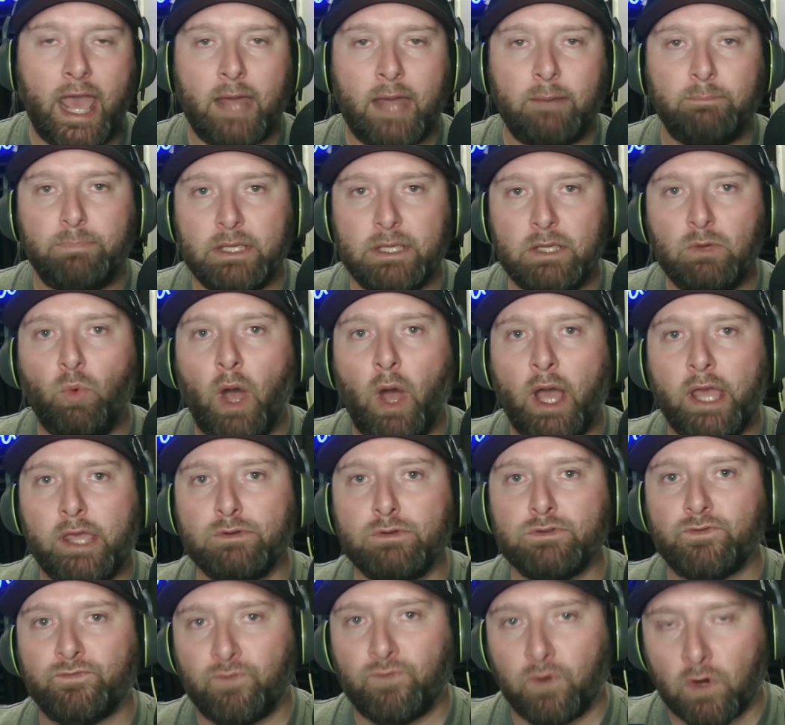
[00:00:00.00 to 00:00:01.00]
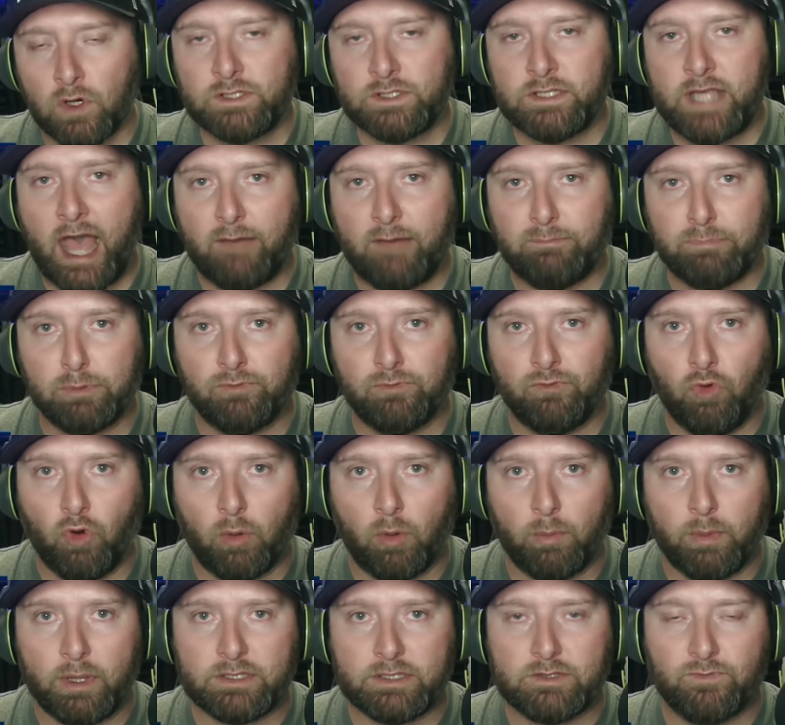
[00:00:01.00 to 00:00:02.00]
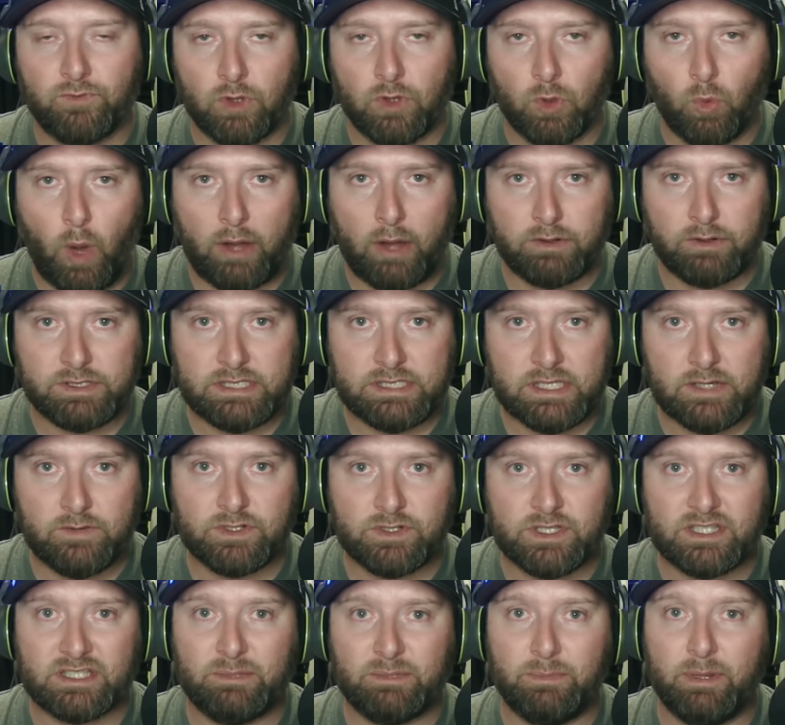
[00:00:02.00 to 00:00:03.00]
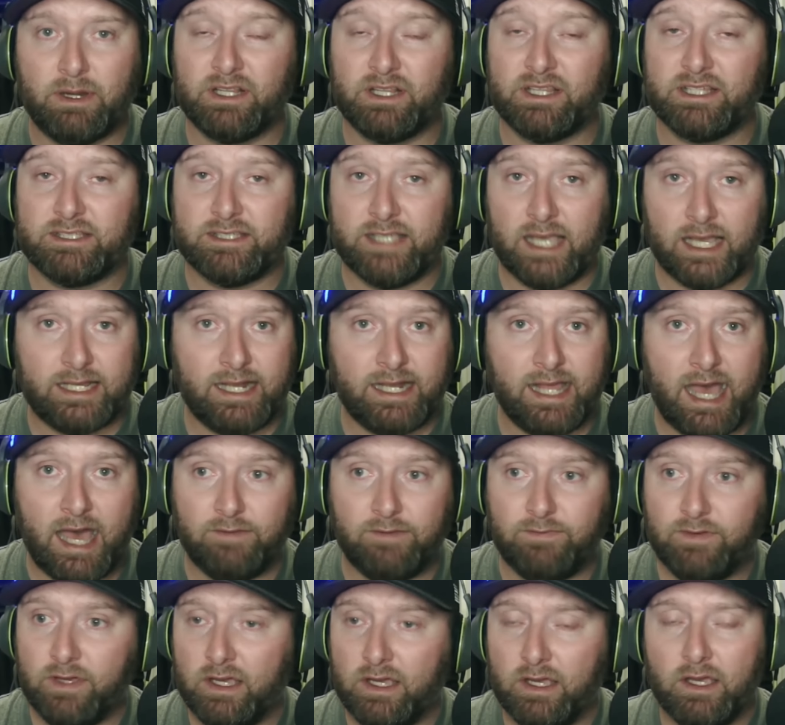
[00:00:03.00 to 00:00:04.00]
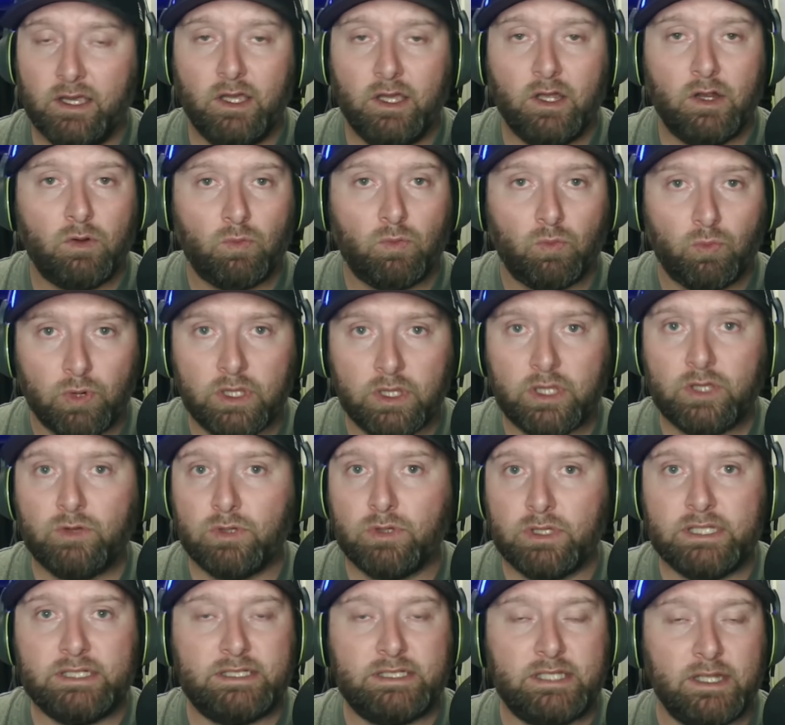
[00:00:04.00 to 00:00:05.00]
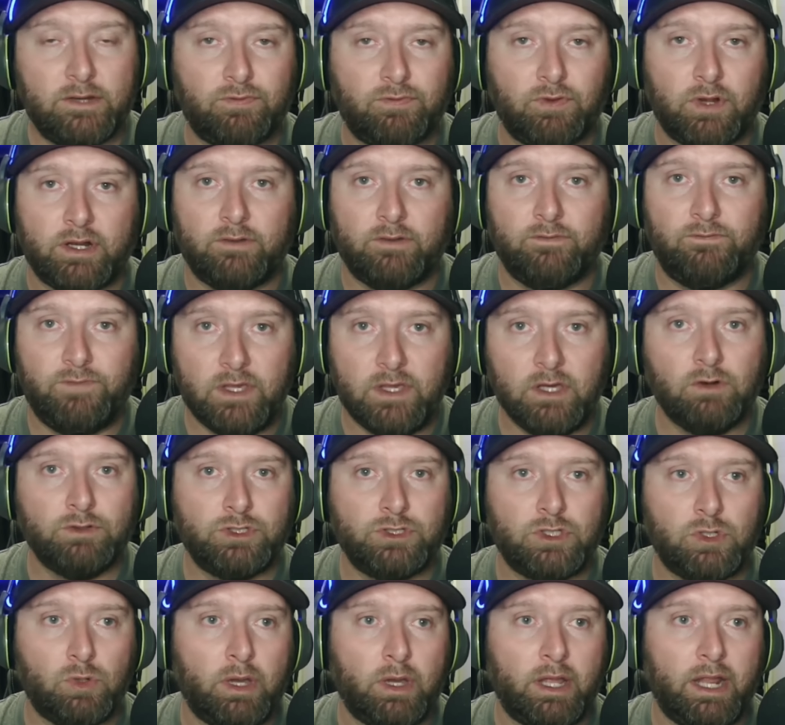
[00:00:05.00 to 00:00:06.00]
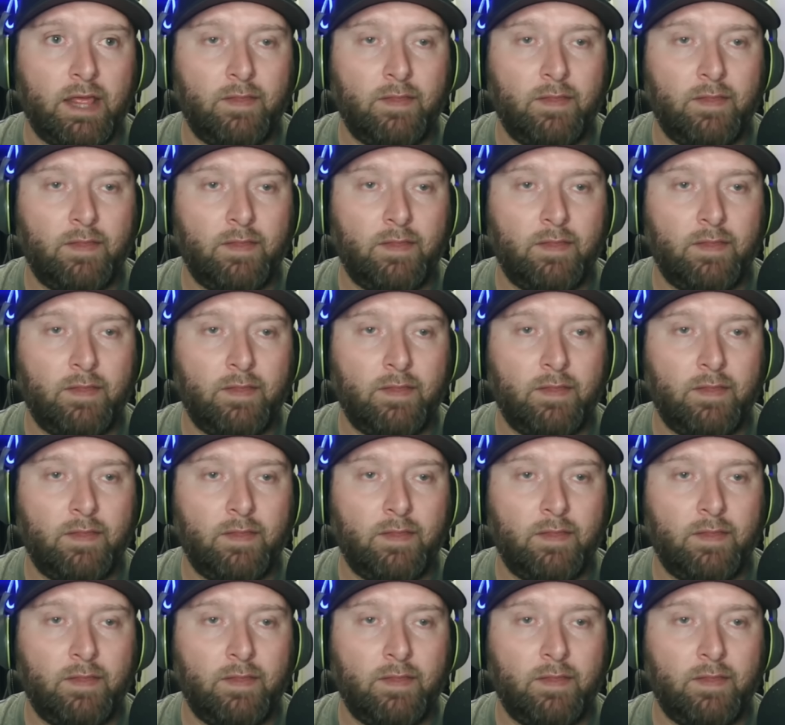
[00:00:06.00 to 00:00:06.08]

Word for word: And BYU's first half performance for the wide receivers as compared to the second half, really, really different feel to it.